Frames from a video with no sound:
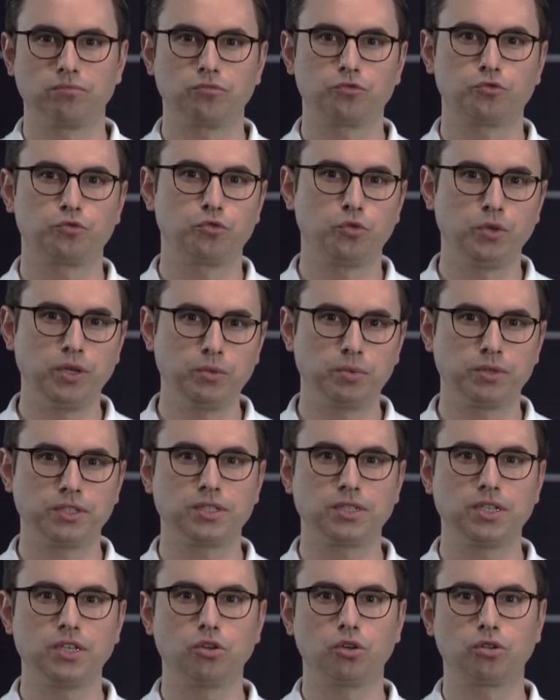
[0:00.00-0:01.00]

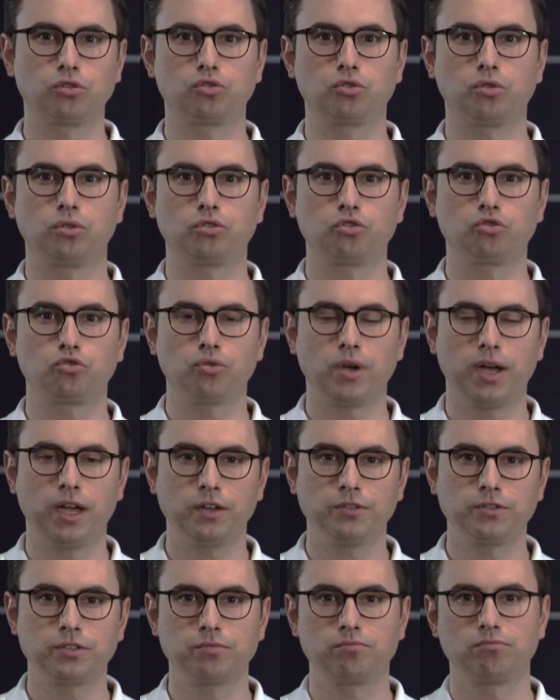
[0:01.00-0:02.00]
Frequency controlled
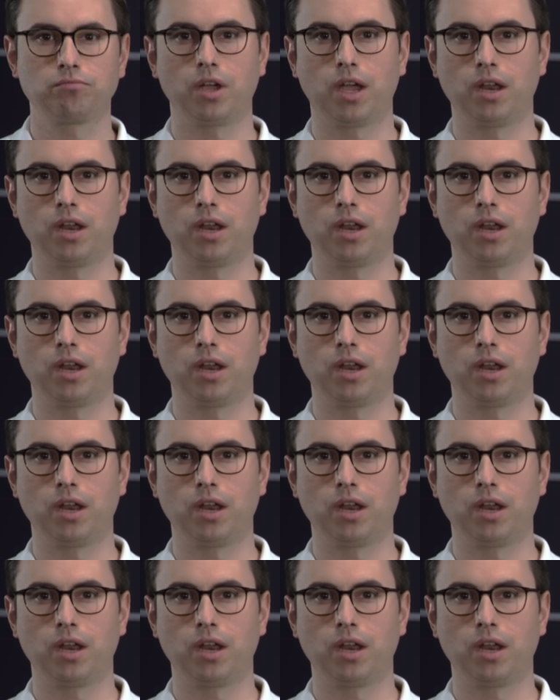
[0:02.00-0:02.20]
drives